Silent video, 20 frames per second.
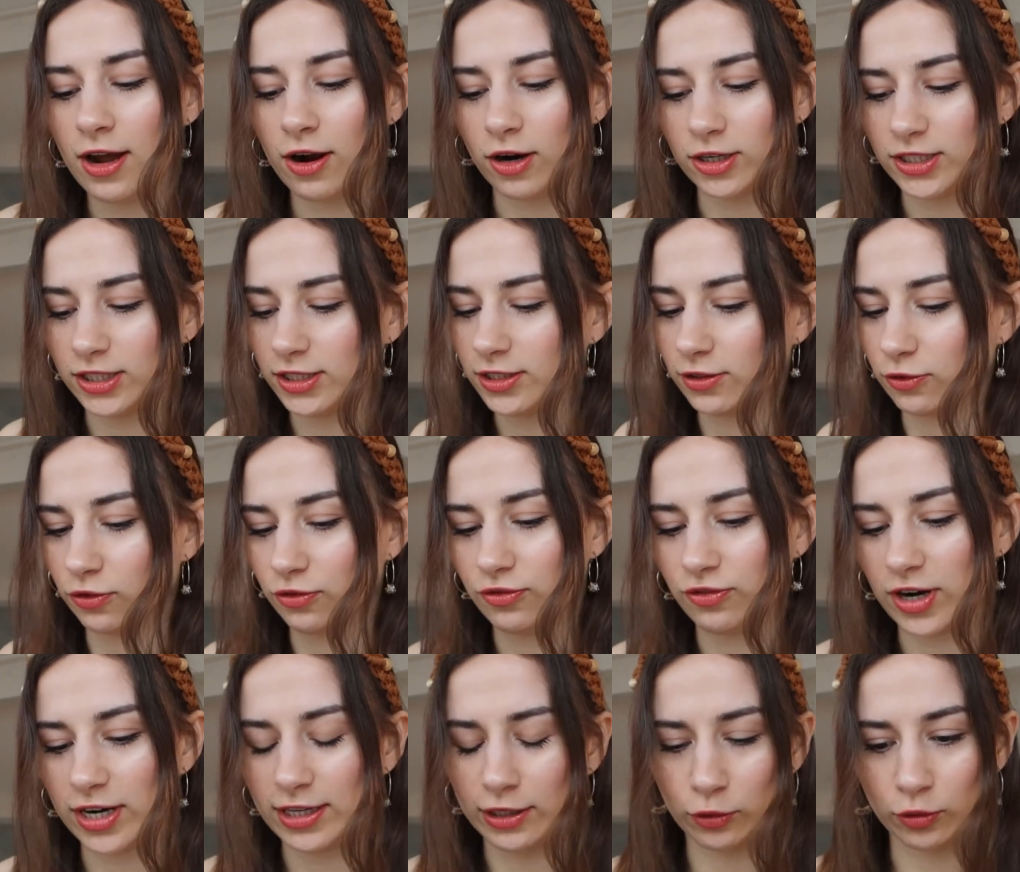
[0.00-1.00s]
artistic or
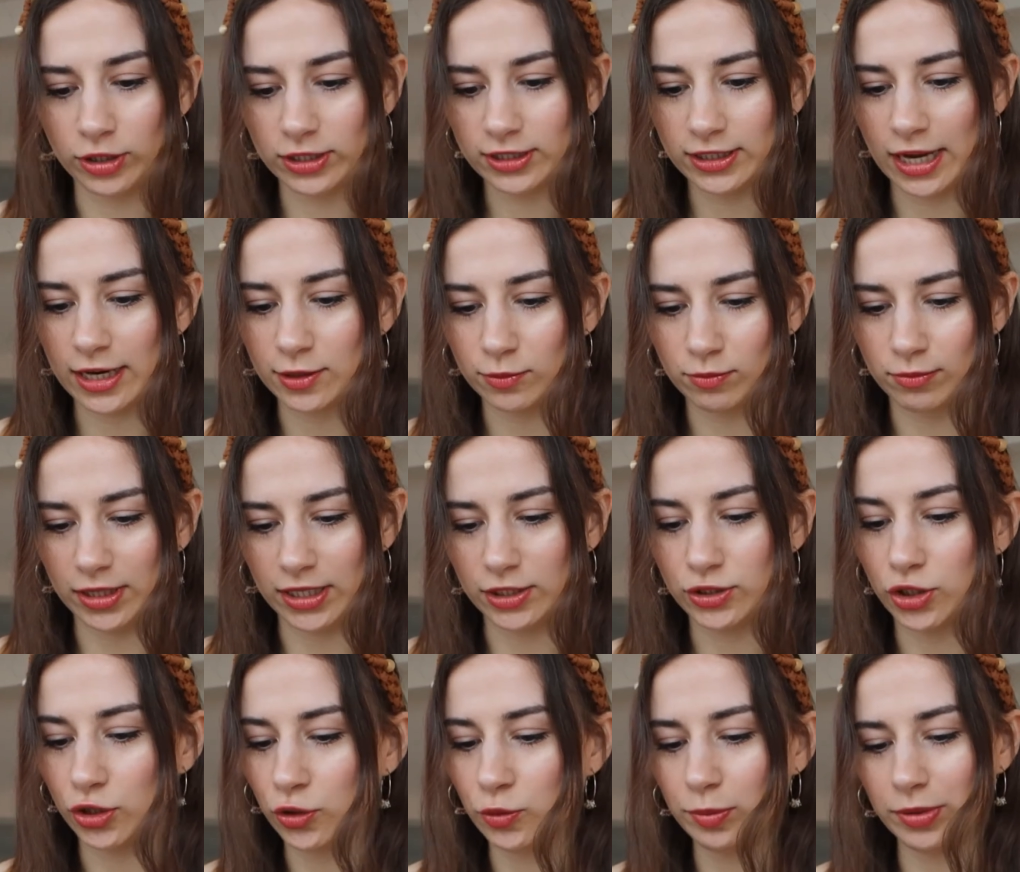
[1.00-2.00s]
friendly or this can be
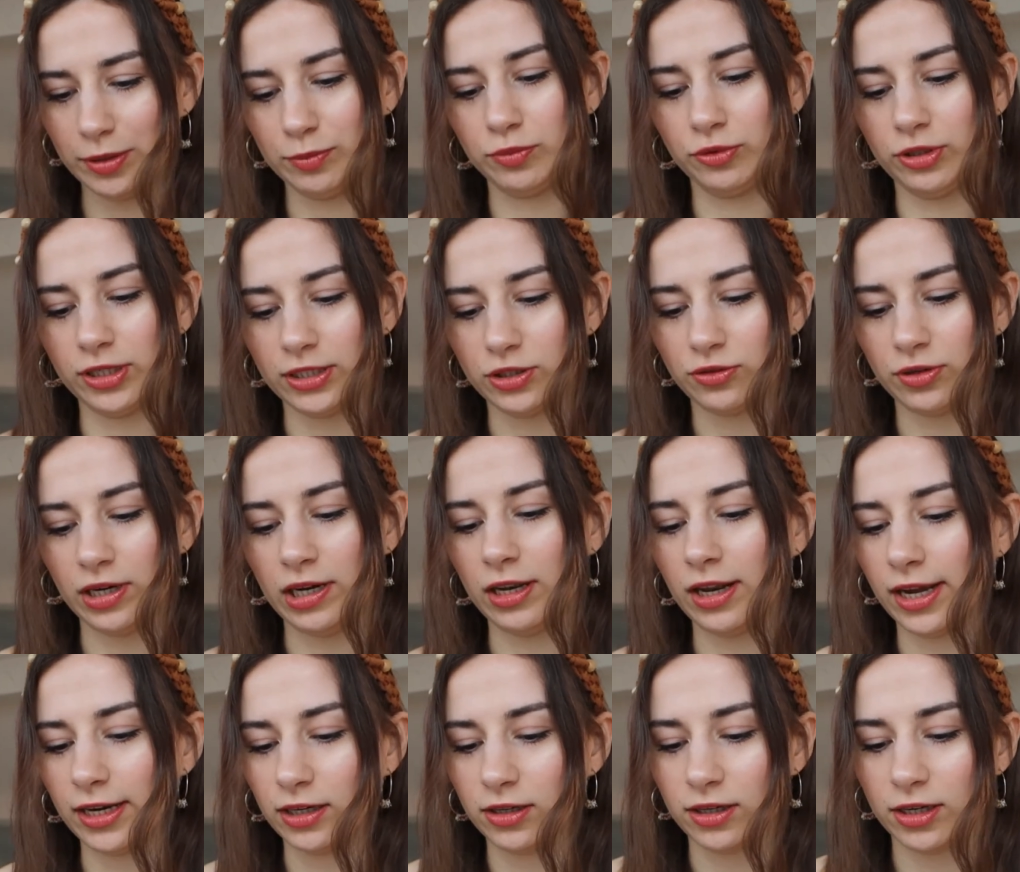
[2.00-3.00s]
two people literally
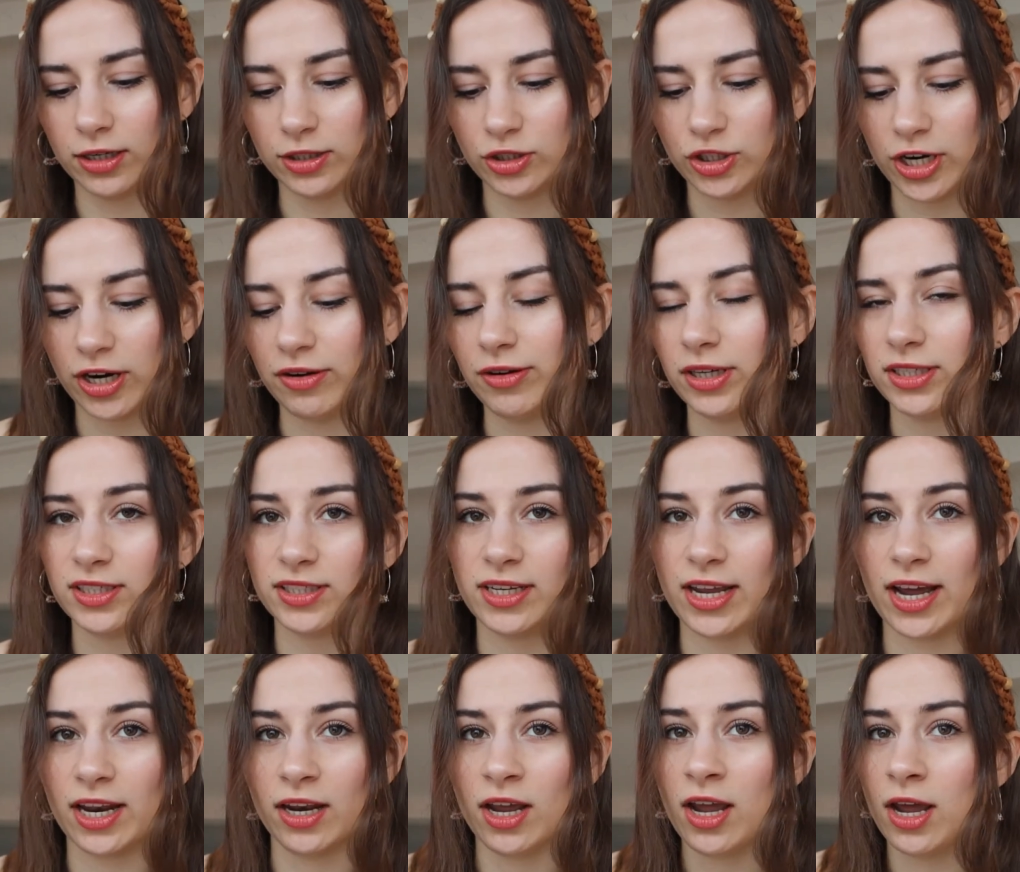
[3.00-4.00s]
like the chariot is
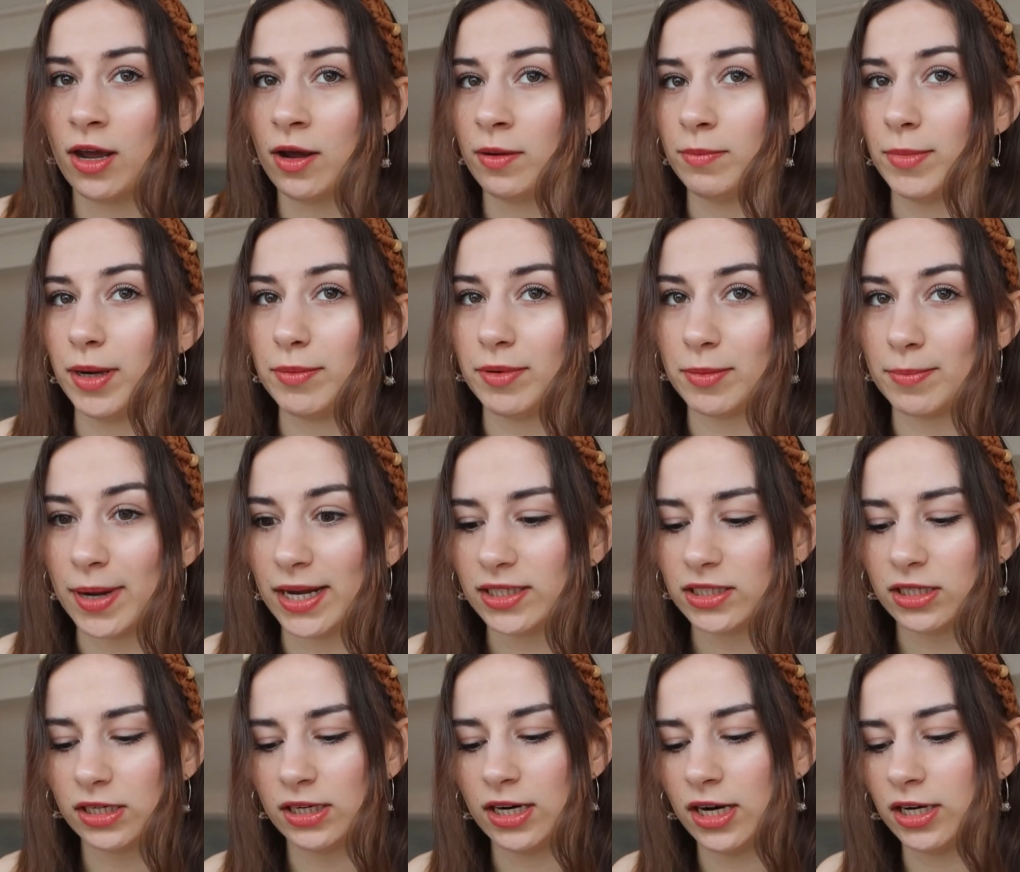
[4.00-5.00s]
then maybe the
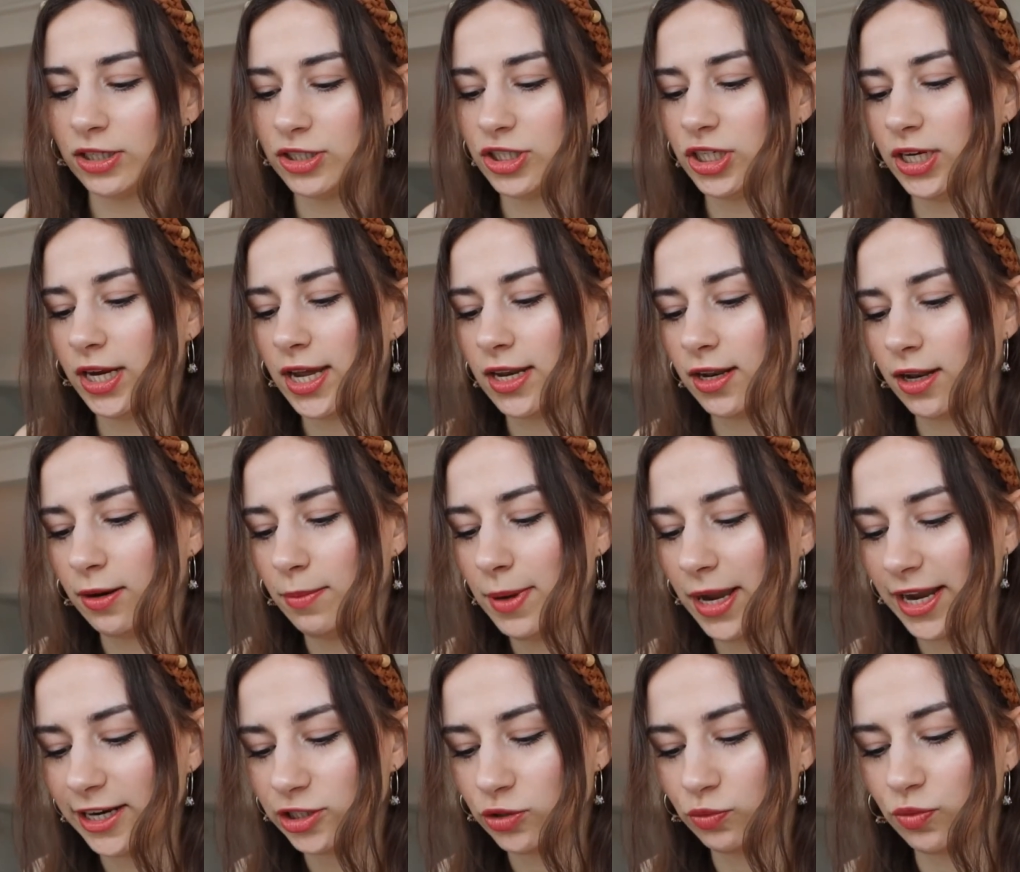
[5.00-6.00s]
masculine energy and then the
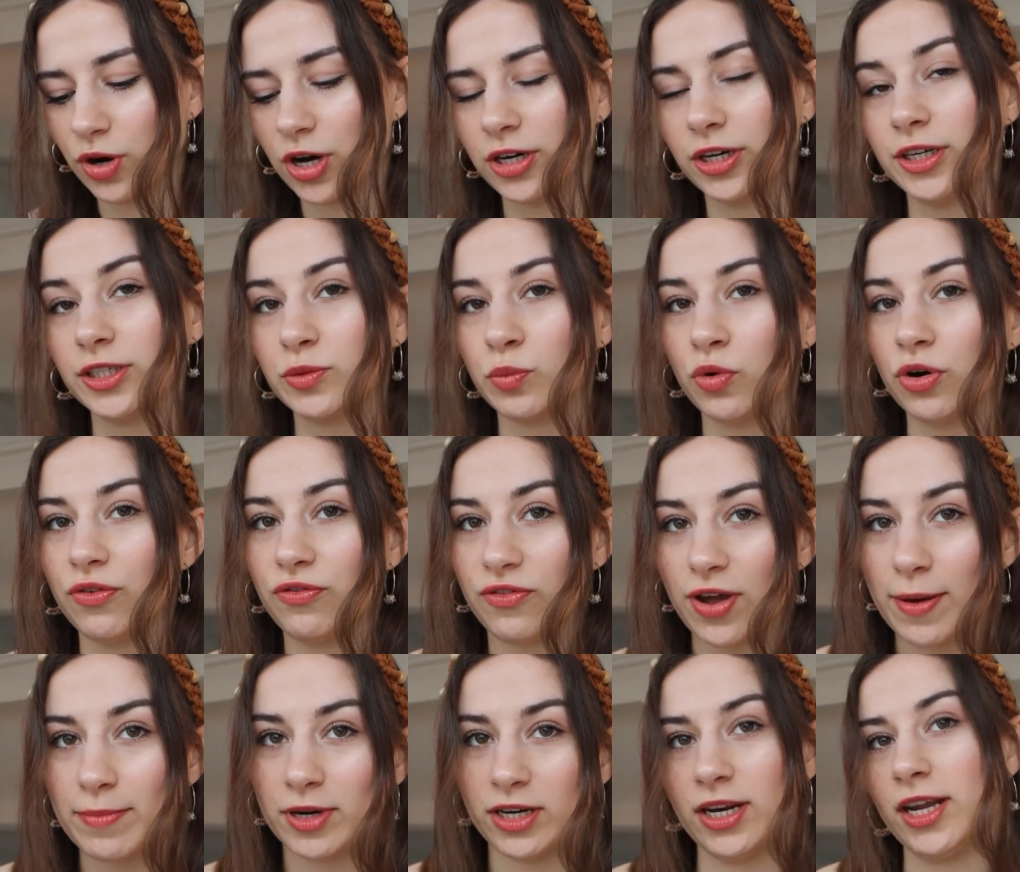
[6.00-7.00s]
page of water is the
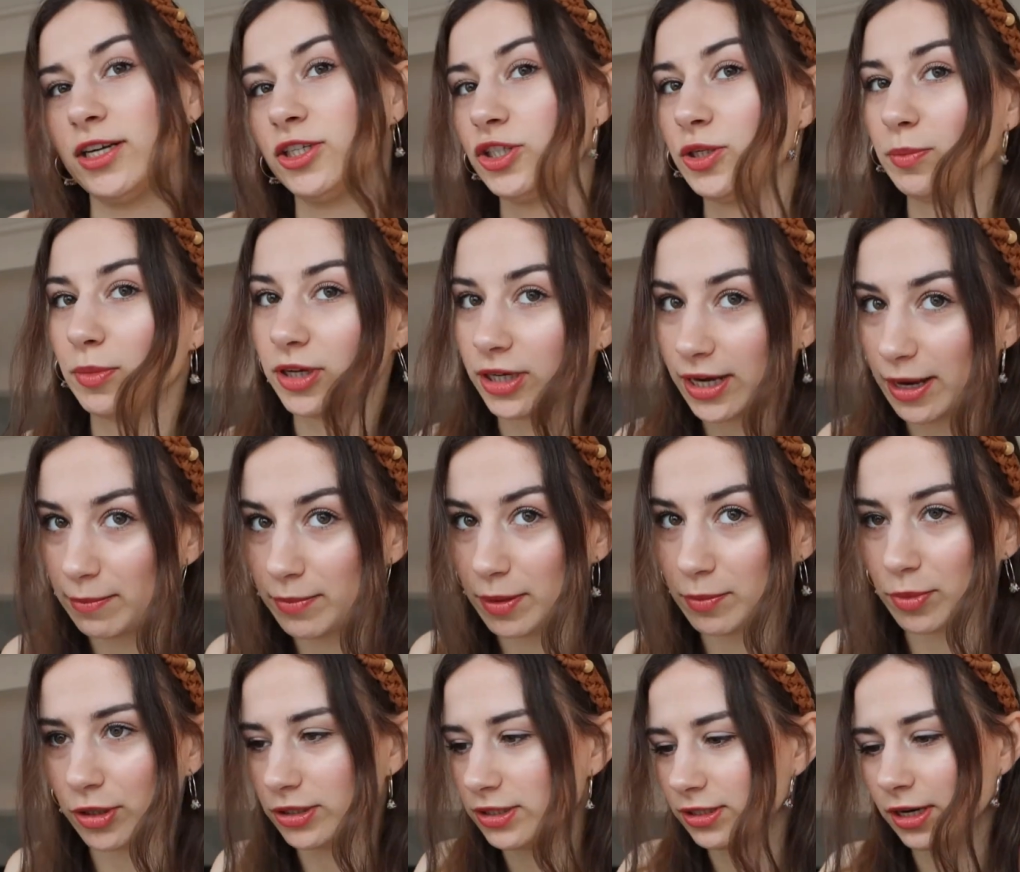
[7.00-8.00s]
feminine energy but it can be
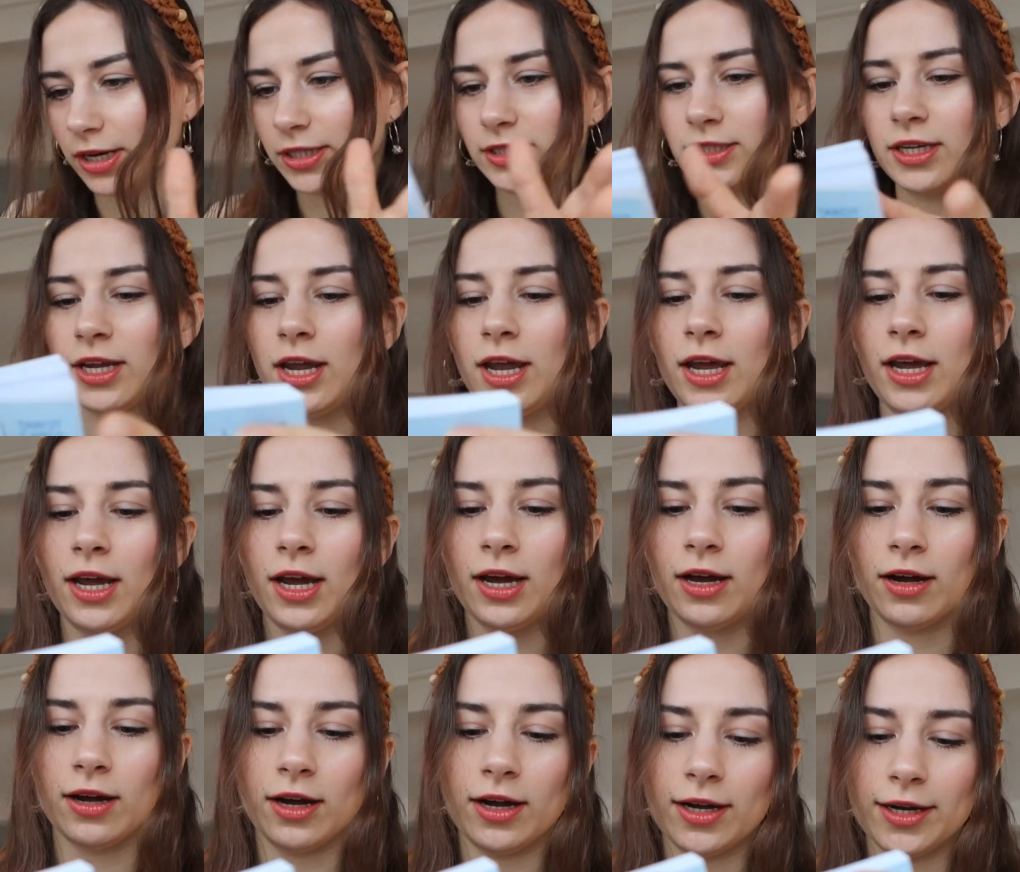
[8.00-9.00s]
both sides
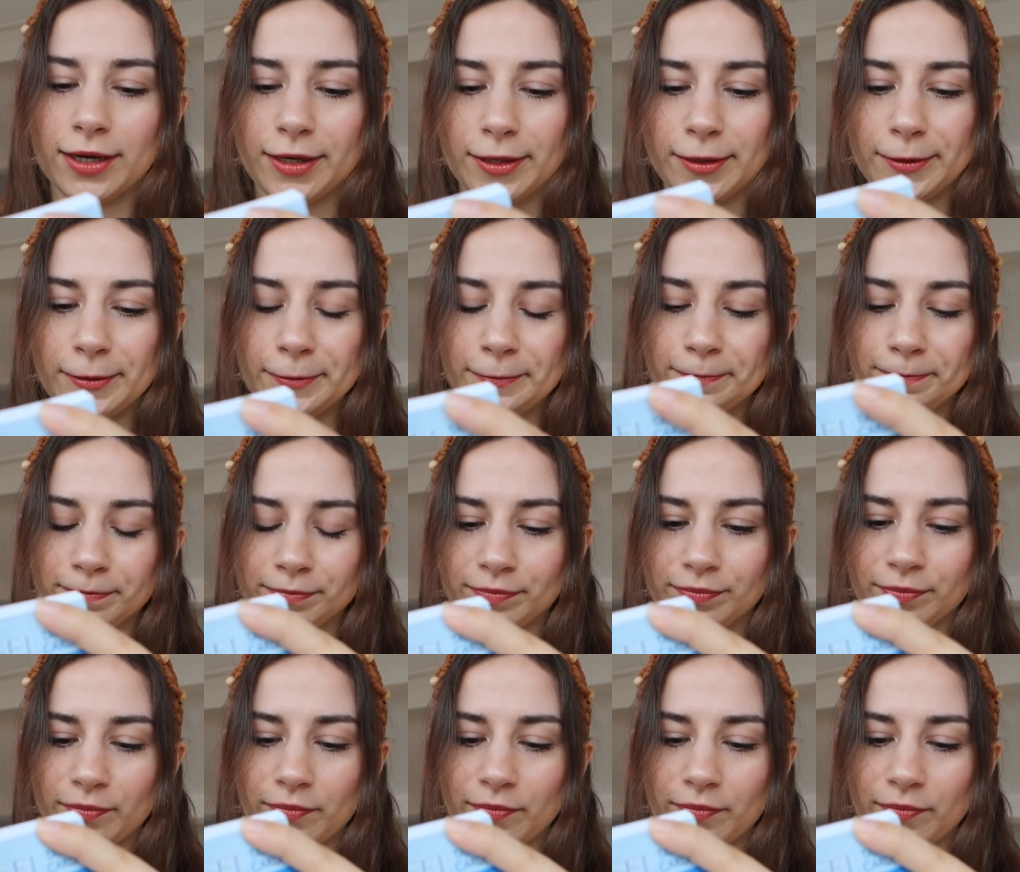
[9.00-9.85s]
um,